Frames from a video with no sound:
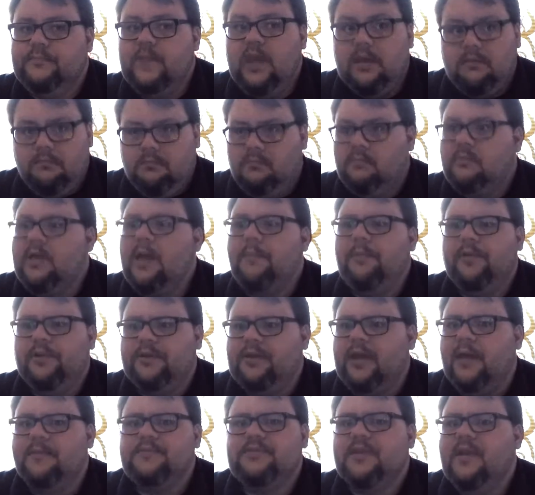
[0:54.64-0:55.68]
Yeah, a couple of
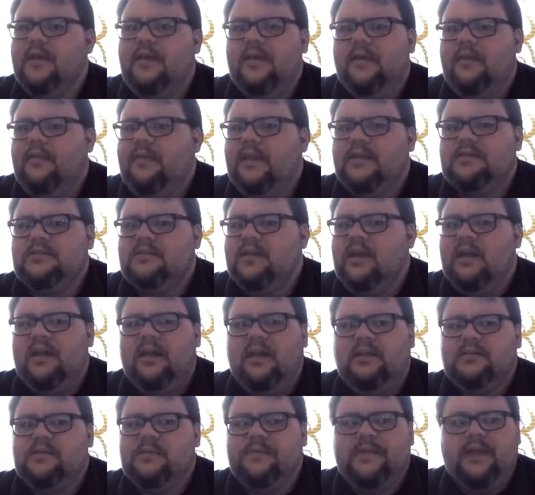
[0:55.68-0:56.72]
times. That's not
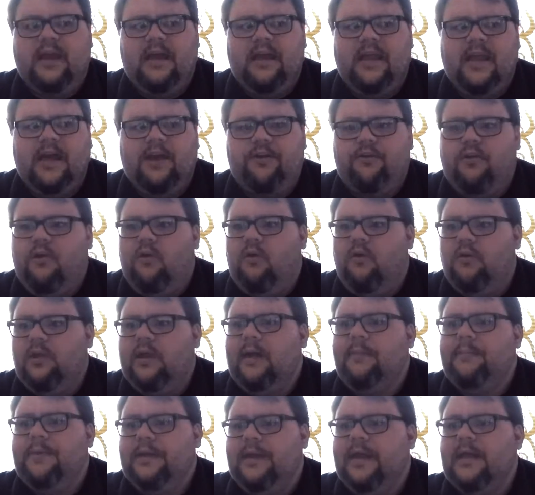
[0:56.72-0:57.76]
something I encounter a whole
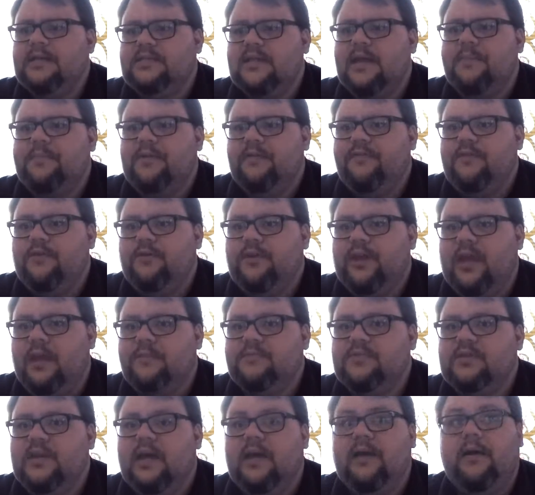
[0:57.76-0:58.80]
lot, but it has happened a few
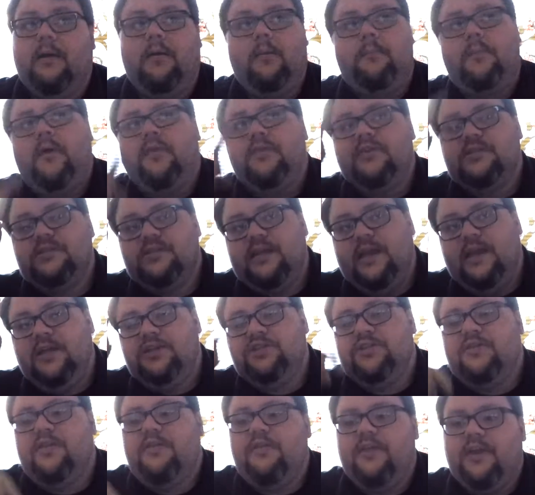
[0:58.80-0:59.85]
times. Up on the stage
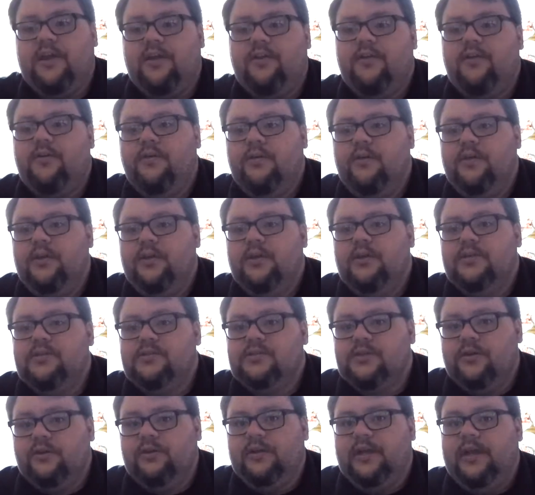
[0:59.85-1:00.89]
in the theater,
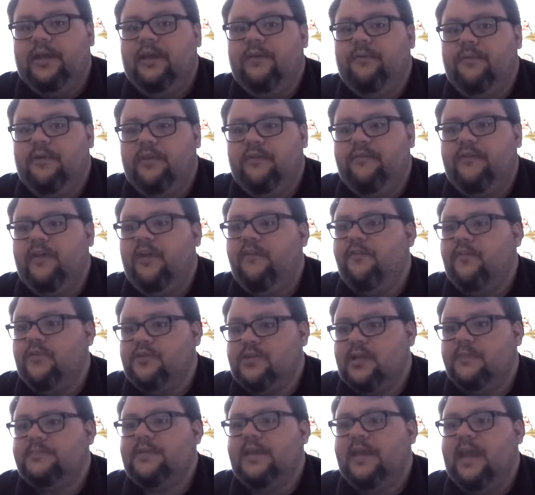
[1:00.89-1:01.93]
certainly one of the very first
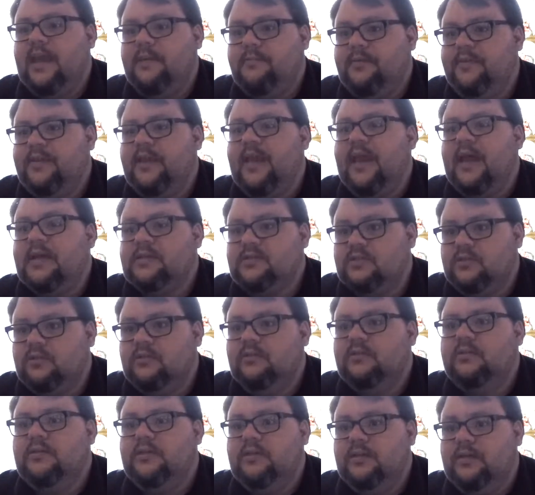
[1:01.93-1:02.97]
times I came to the castle.
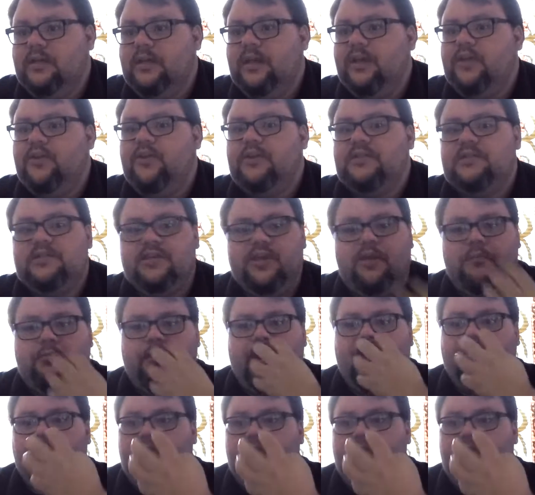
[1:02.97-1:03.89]
You could see your breath.